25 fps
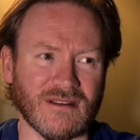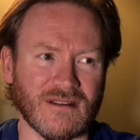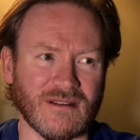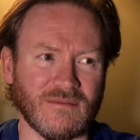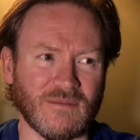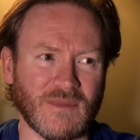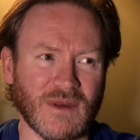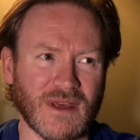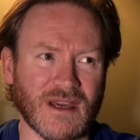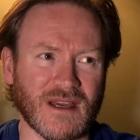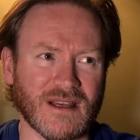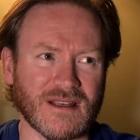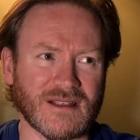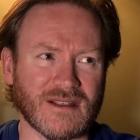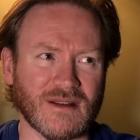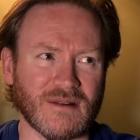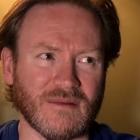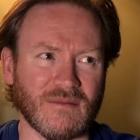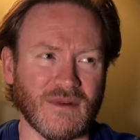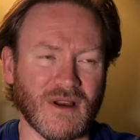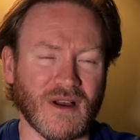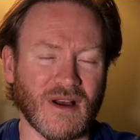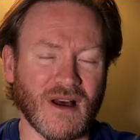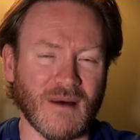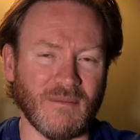because they're
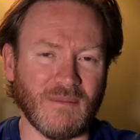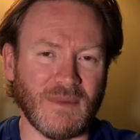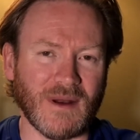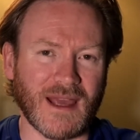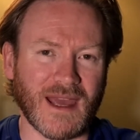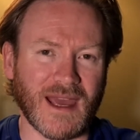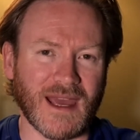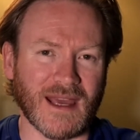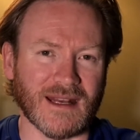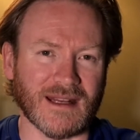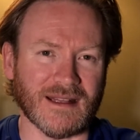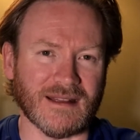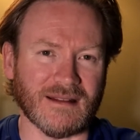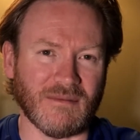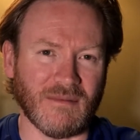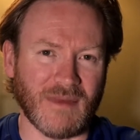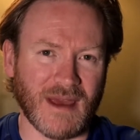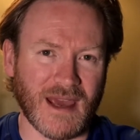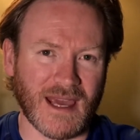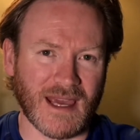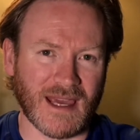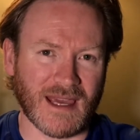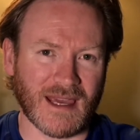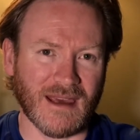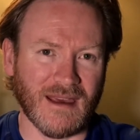complicated to
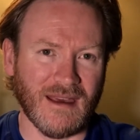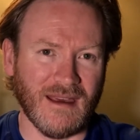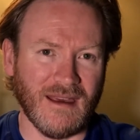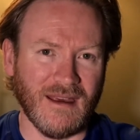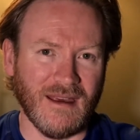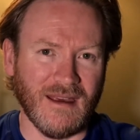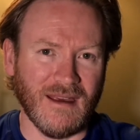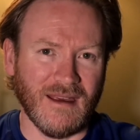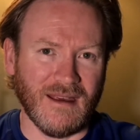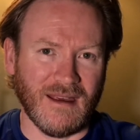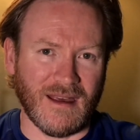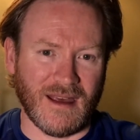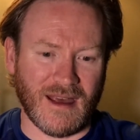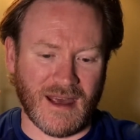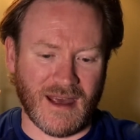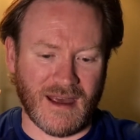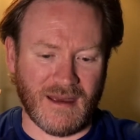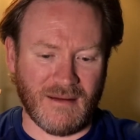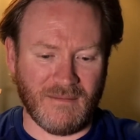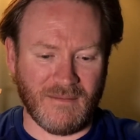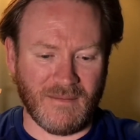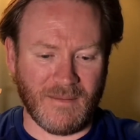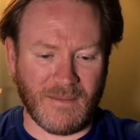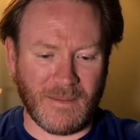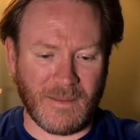make,
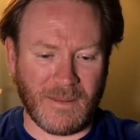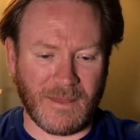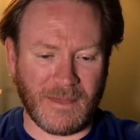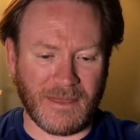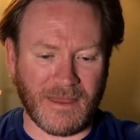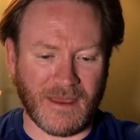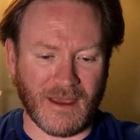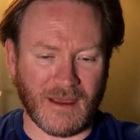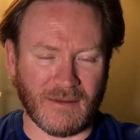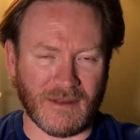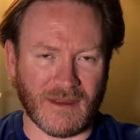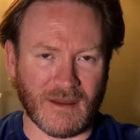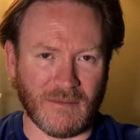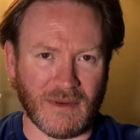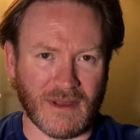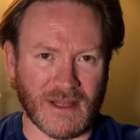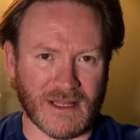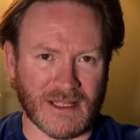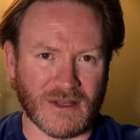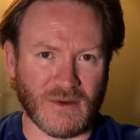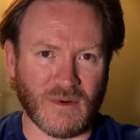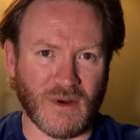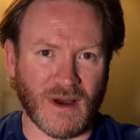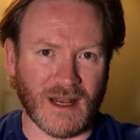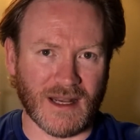the
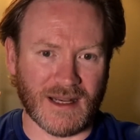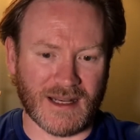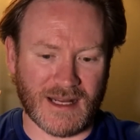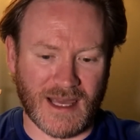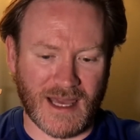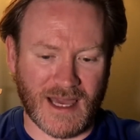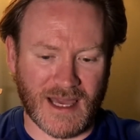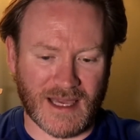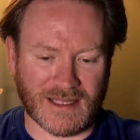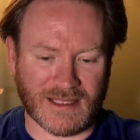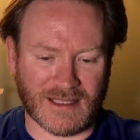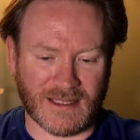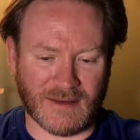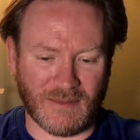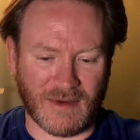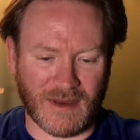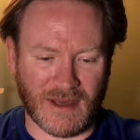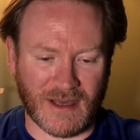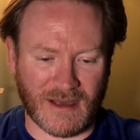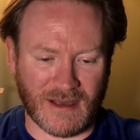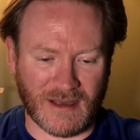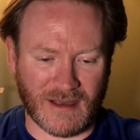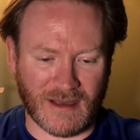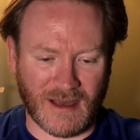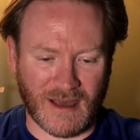build quality has to
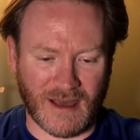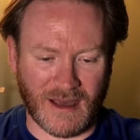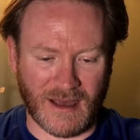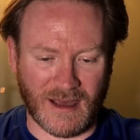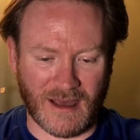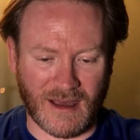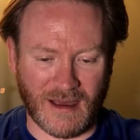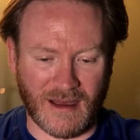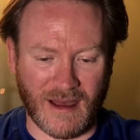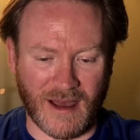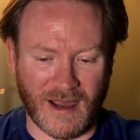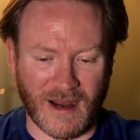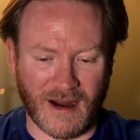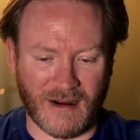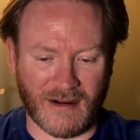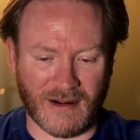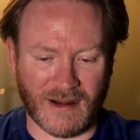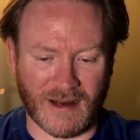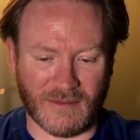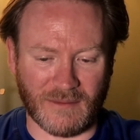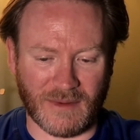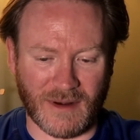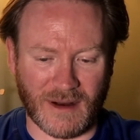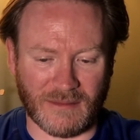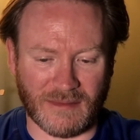be higher
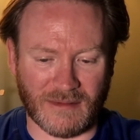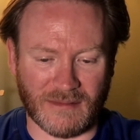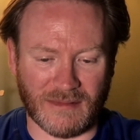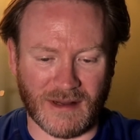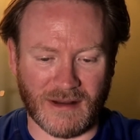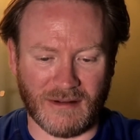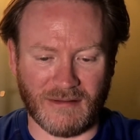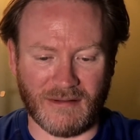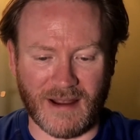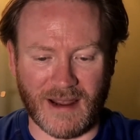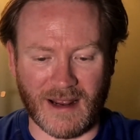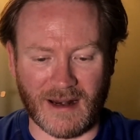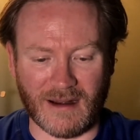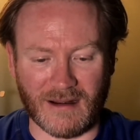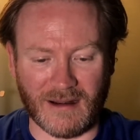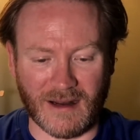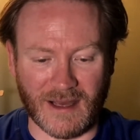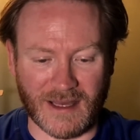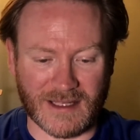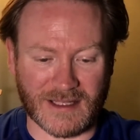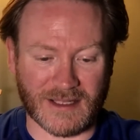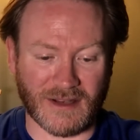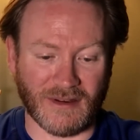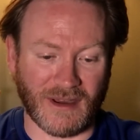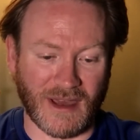than probably regular
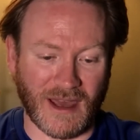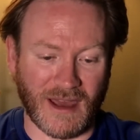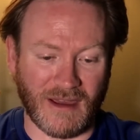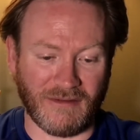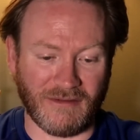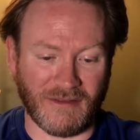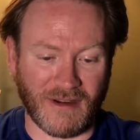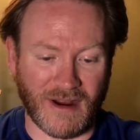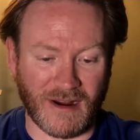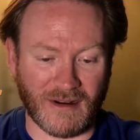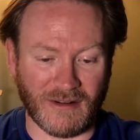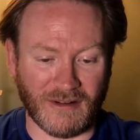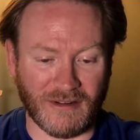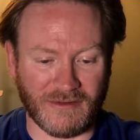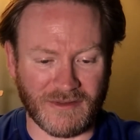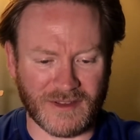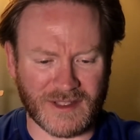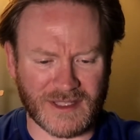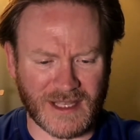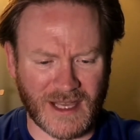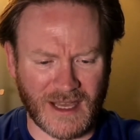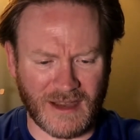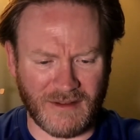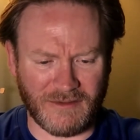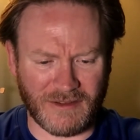lights. Okay, fair enough.
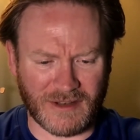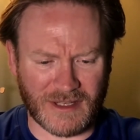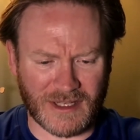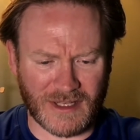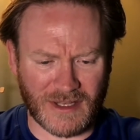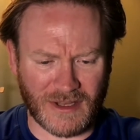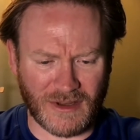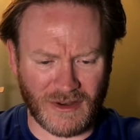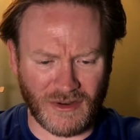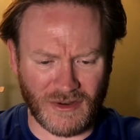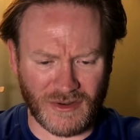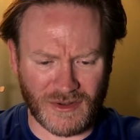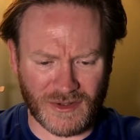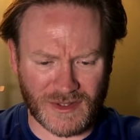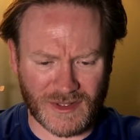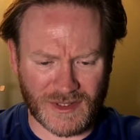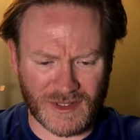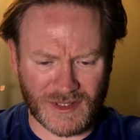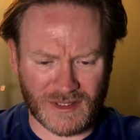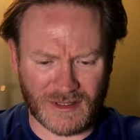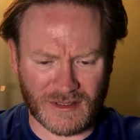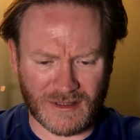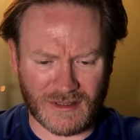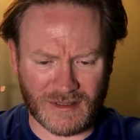Safer to use.